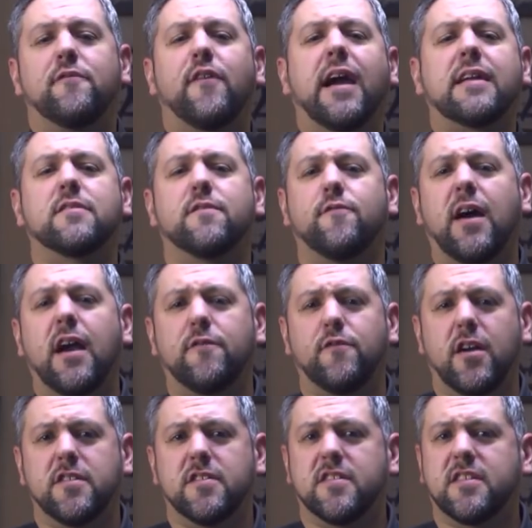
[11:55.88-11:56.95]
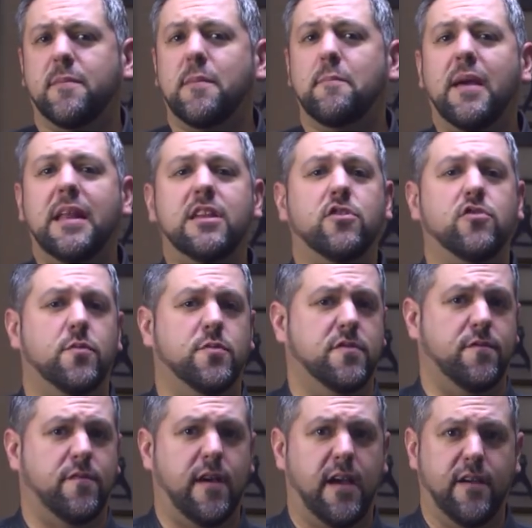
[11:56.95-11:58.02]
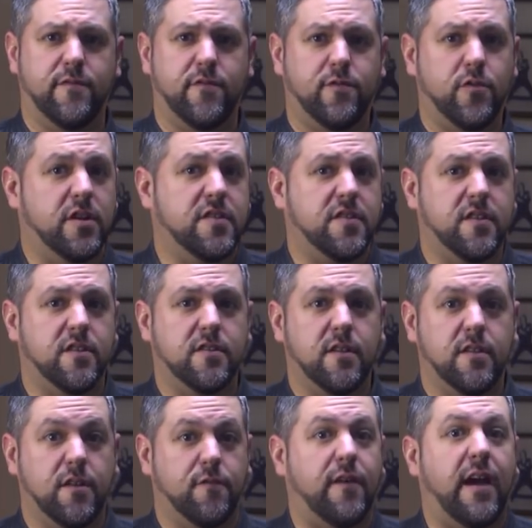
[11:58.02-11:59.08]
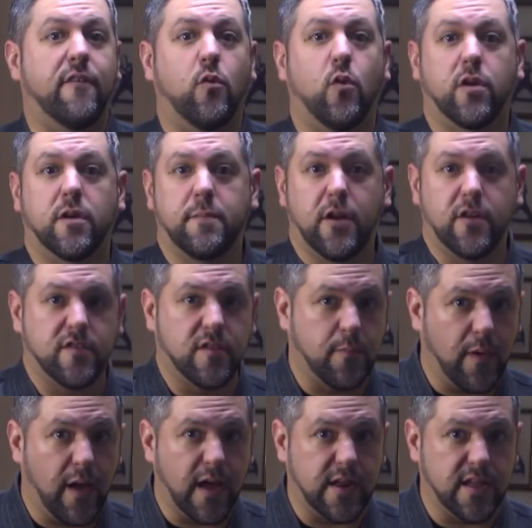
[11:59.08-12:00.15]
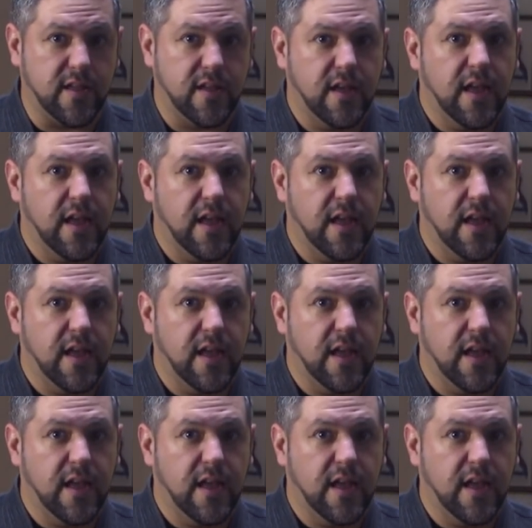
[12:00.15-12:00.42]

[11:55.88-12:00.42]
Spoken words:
in fact, the 5 phases can be many groups of 5. For instance, the 5 organ pairs of the body,